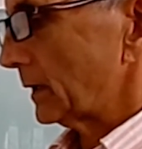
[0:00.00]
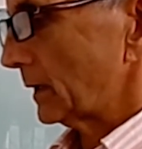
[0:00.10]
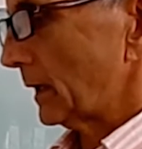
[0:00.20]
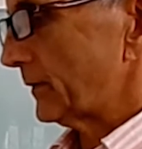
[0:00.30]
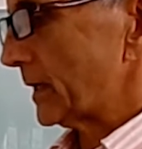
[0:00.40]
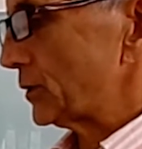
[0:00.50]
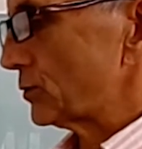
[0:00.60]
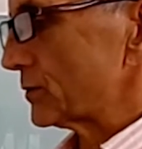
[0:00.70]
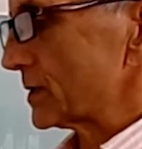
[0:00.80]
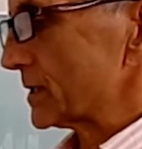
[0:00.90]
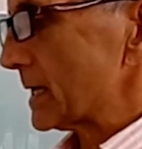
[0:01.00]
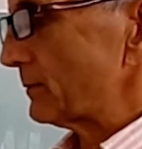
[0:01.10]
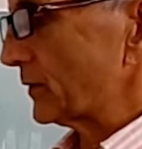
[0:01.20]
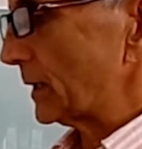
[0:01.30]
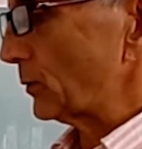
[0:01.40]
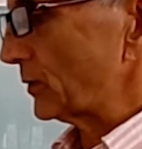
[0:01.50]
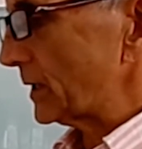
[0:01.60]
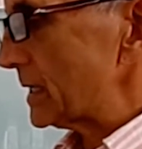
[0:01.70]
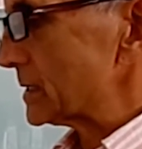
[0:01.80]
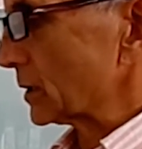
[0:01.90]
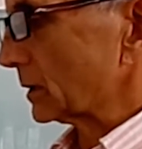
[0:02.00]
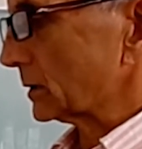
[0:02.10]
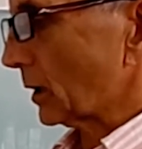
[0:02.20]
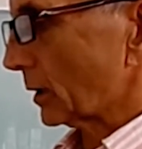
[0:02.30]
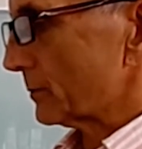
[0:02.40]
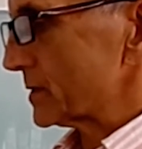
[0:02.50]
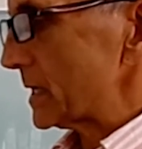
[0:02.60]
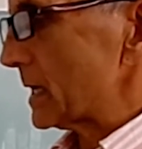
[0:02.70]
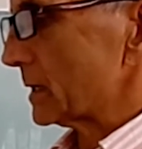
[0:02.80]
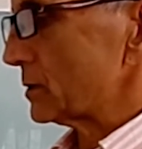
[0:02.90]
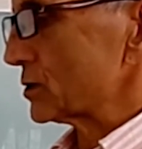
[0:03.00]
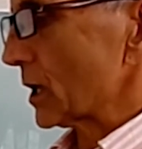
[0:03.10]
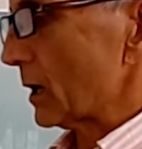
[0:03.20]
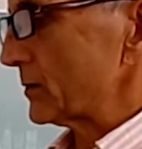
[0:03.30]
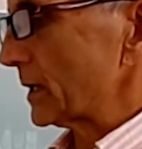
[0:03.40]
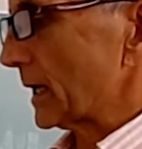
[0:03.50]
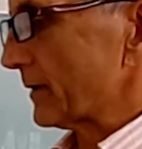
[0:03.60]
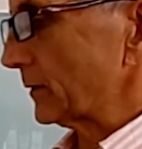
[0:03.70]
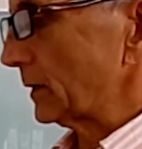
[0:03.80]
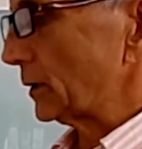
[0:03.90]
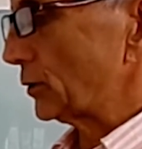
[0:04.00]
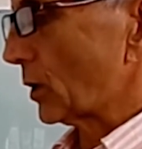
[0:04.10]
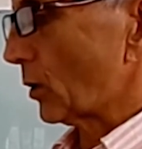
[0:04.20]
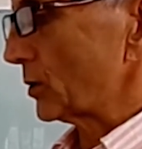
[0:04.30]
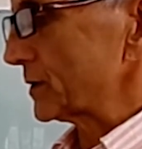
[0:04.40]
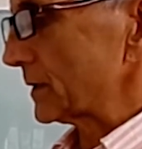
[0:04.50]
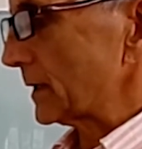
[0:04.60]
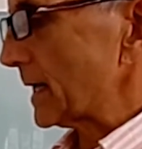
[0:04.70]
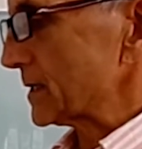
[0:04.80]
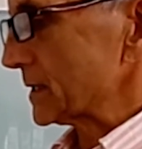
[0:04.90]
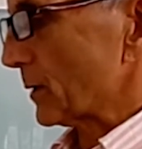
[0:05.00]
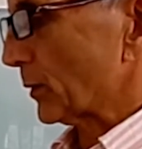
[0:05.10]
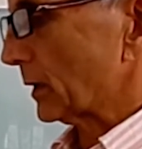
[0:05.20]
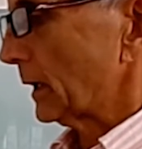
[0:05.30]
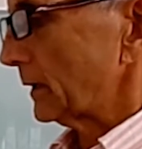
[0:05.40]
And then you do the same thing with these columns here. You start with 11 and you go on to the next number.